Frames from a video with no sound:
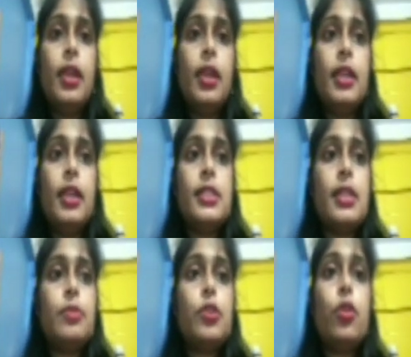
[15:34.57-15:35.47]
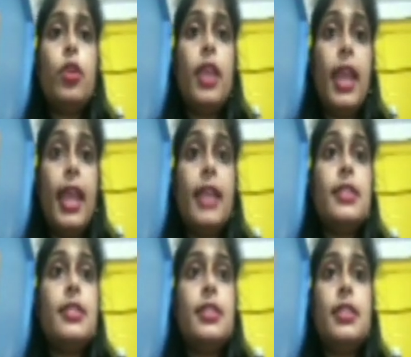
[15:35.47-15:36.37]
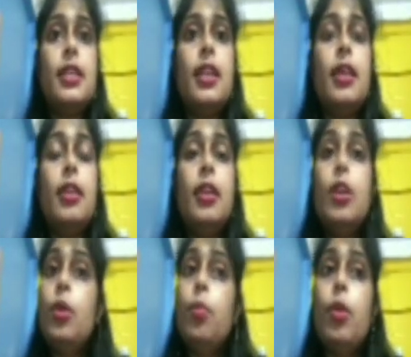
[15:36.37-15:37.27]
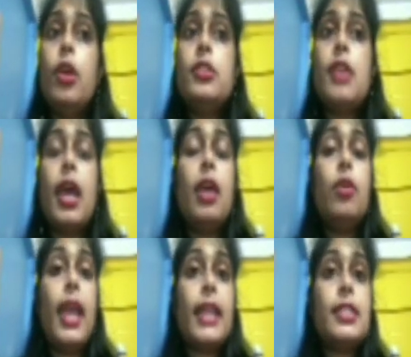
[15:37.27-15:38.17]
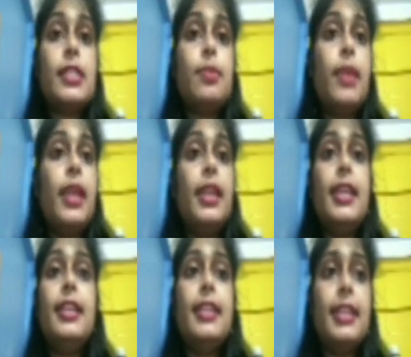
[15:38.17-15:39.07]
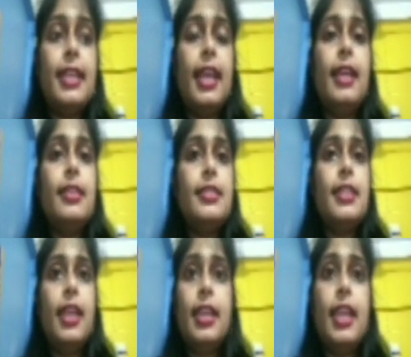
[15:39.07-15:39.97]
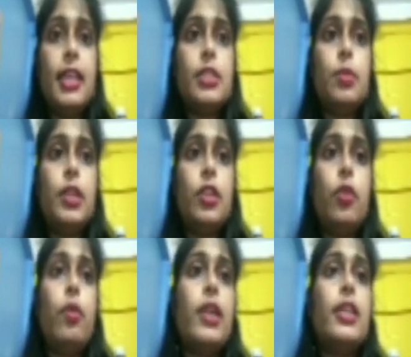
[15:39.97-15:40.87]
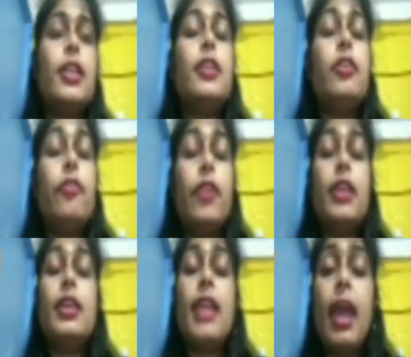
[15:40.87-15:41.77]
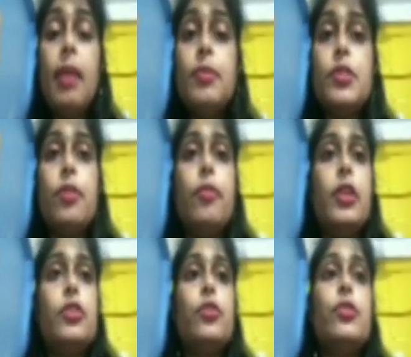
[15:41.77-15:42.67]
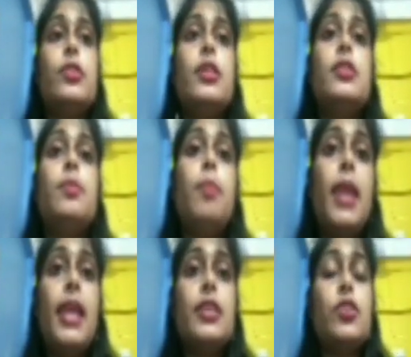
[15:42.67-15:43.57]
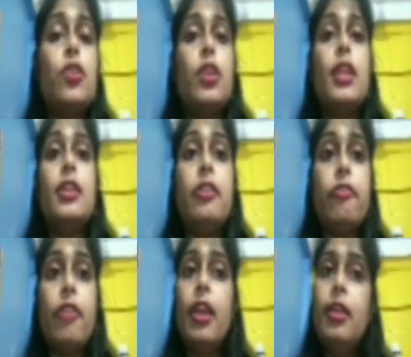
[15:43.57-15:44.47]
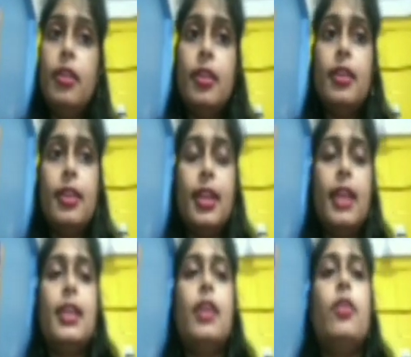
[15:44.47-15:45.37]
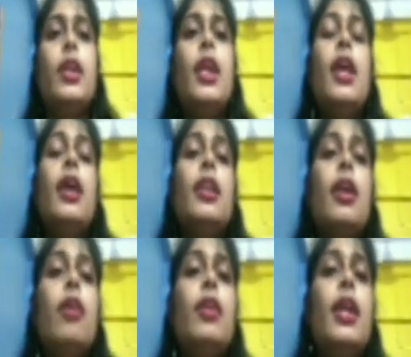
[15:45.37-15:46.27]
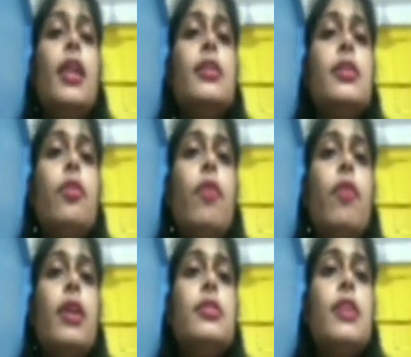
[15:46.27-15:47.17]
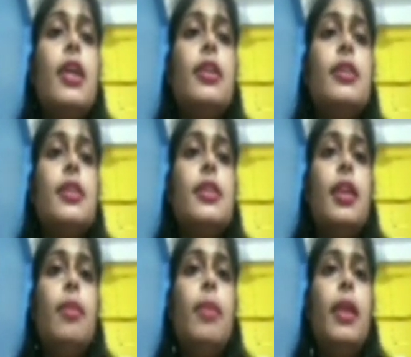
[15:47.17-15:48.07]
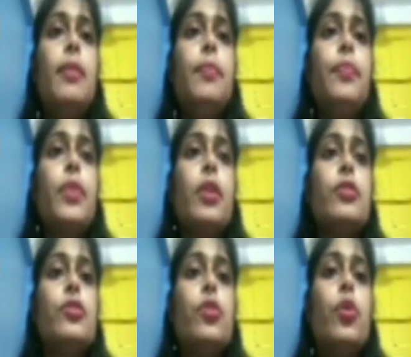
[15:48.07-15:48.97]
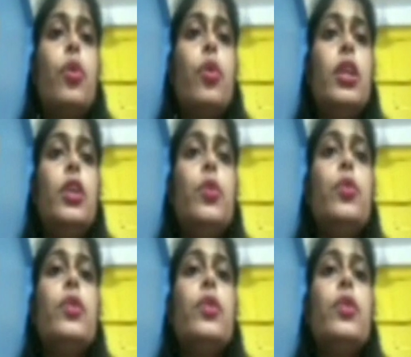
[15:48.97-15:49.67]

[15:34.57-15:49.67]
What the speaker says: reserve. So next points I will explain in details in next video what are the different types of resources based on the different category. Now here is a one chart is given, so you